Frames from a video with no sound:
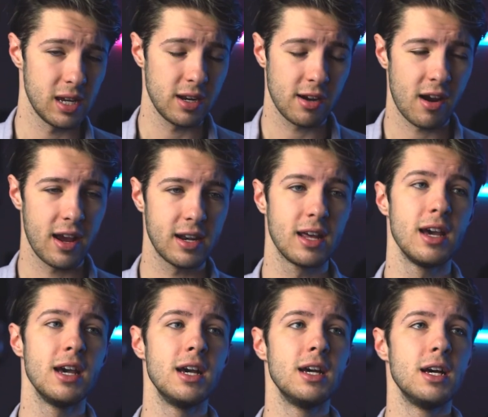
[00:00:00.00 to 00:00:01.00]
any grain.
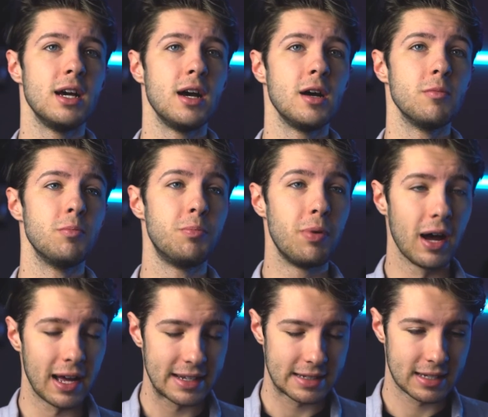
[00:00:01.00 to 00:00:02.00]

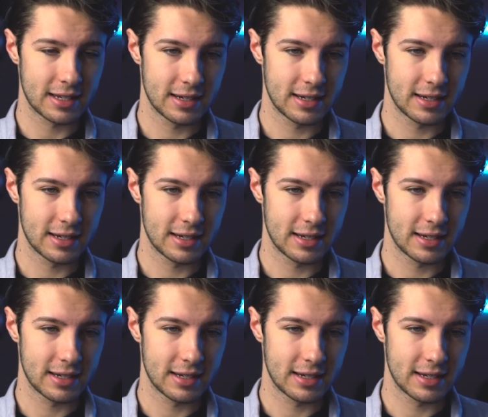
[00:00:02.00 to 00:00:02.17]
But